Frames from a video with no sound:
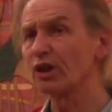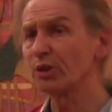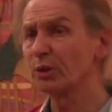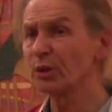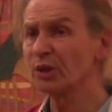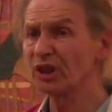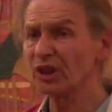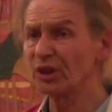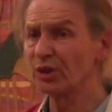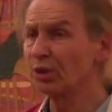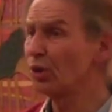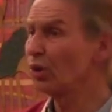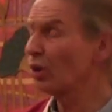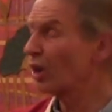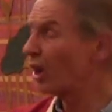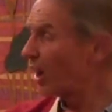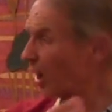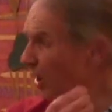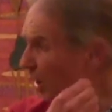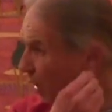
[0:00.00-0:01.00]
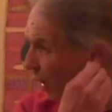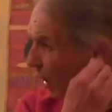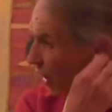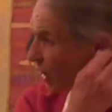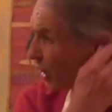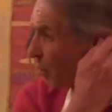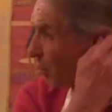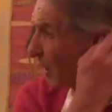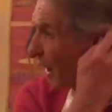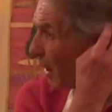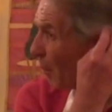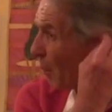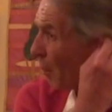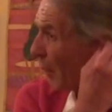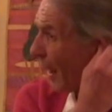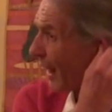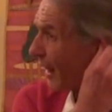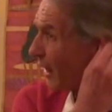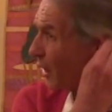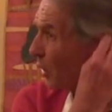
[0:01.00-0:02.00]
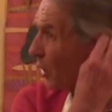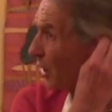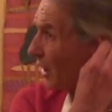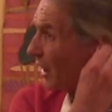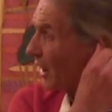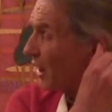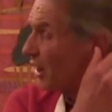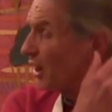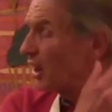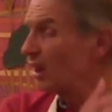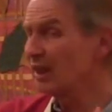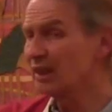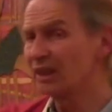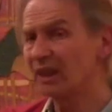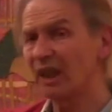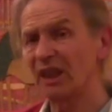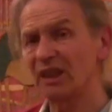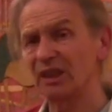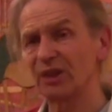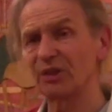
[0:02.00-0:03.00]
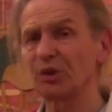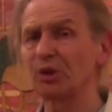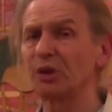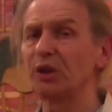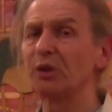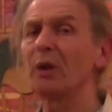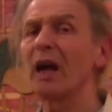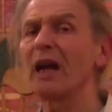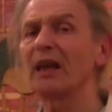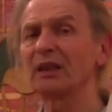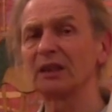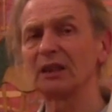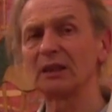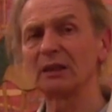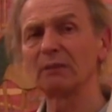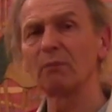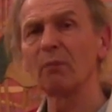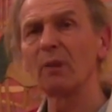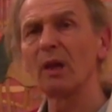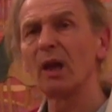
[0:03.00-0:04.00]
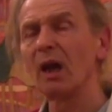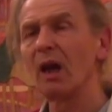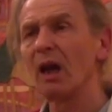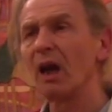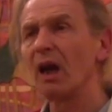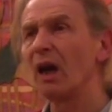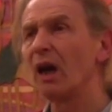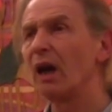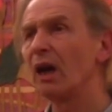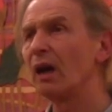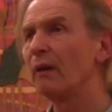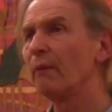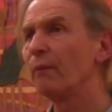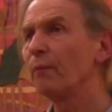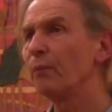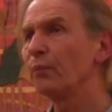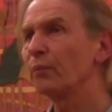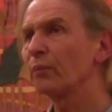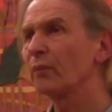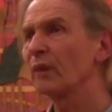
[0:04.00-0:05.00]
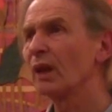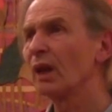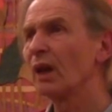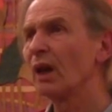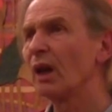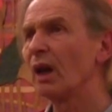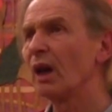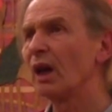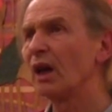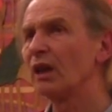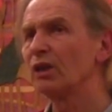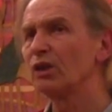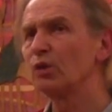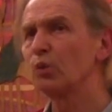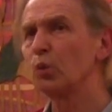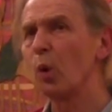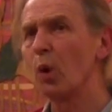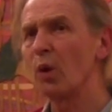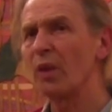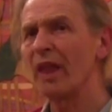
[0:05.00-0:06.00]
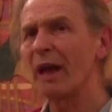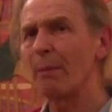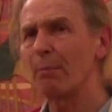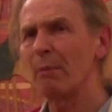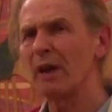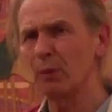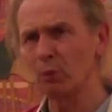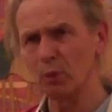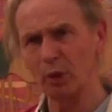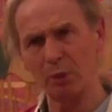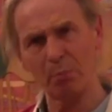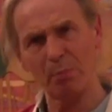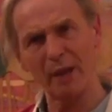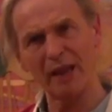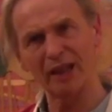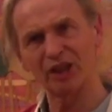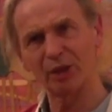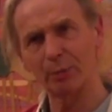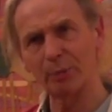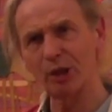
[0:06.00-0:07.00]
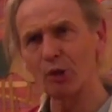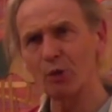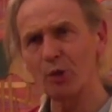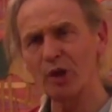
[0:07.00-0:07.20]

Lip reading: we used to talk a lot about manhood in the early days of Triratna, and what that meant, what it meant to be a